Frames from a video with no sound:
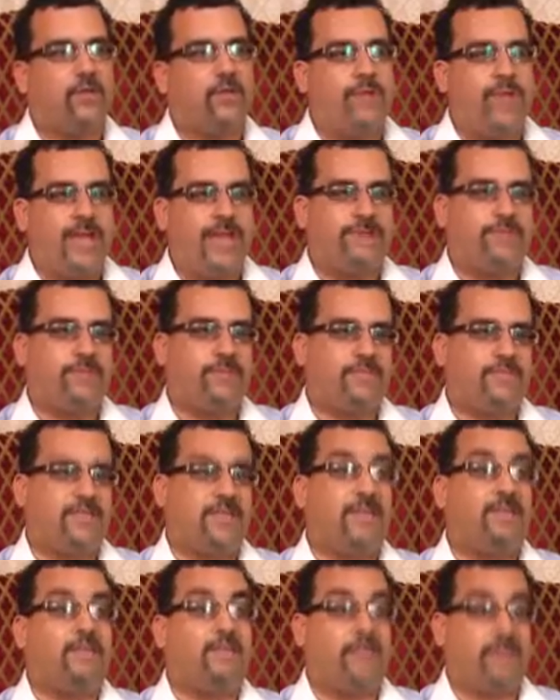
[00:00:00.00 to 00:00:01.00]
We have to be
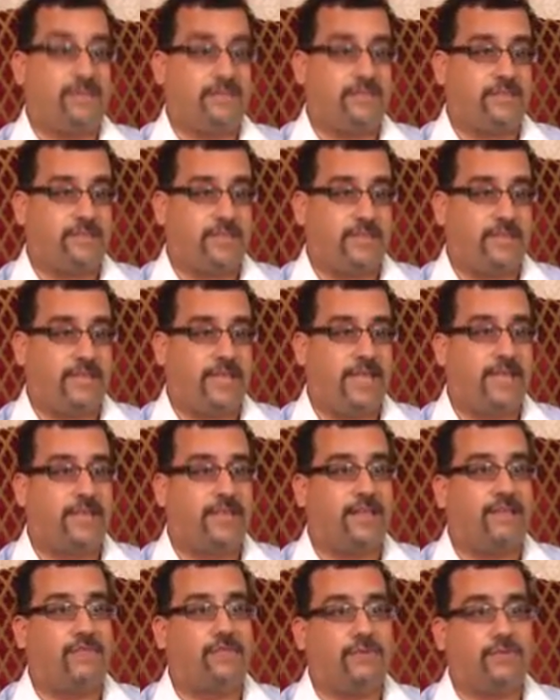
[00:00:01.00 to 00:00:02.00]
self-effacing
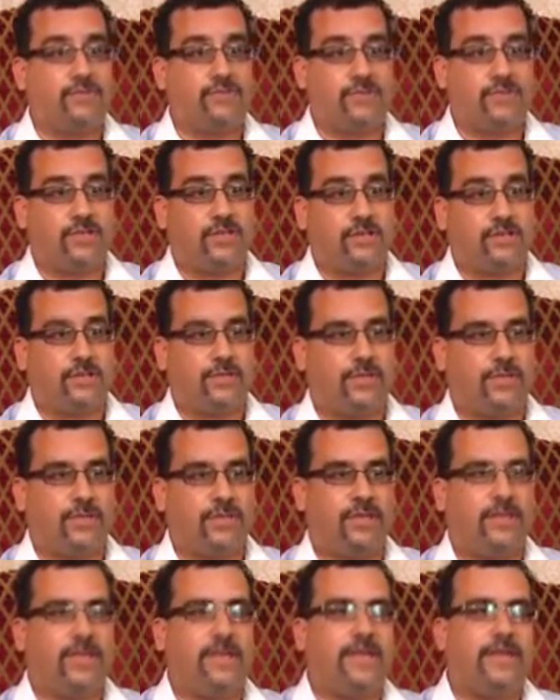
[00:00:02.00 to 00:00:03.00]
and let folks know
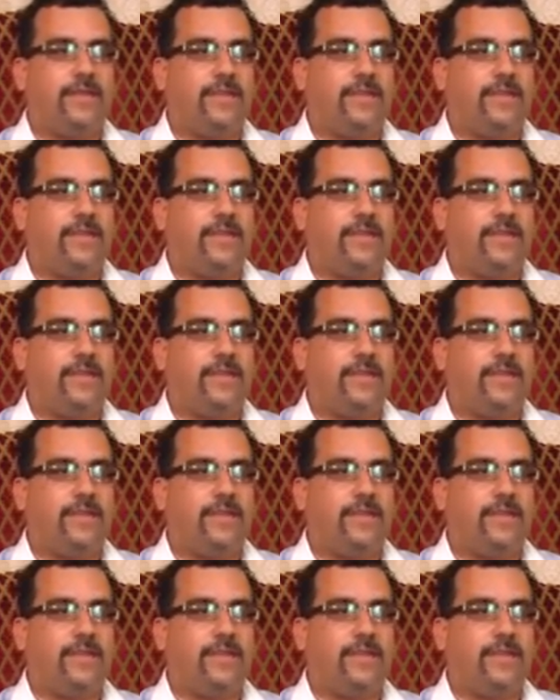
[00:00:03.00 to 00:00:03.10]
that